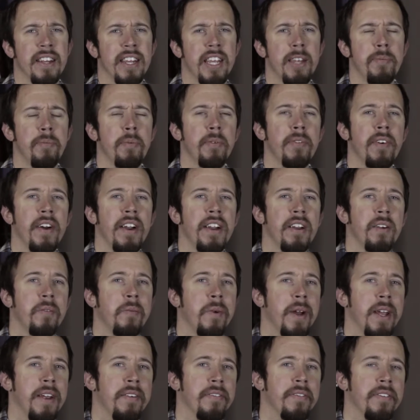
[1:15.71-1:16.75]
He provided a
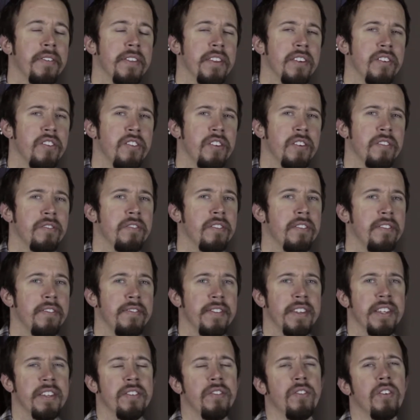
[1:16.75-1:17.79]
way for the children of
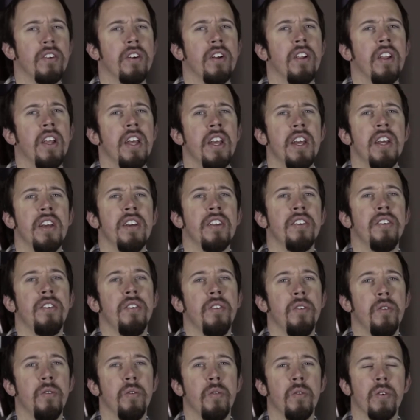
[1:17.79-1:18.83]
Israel
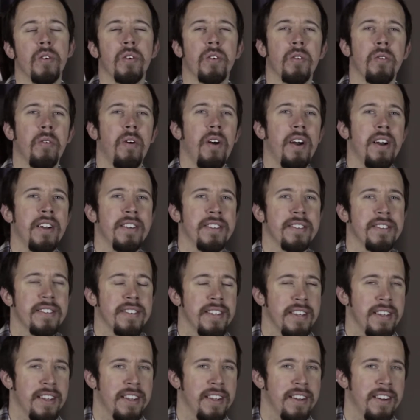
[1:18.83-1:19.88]
to
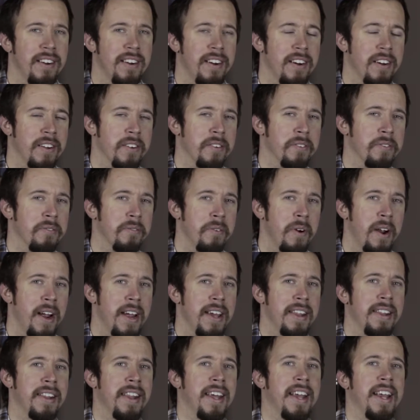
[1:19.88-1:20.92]
cross on
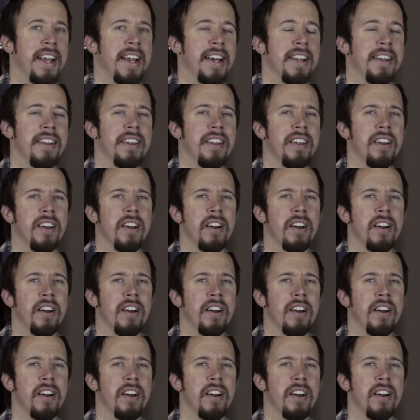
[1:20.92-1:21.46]
dry land.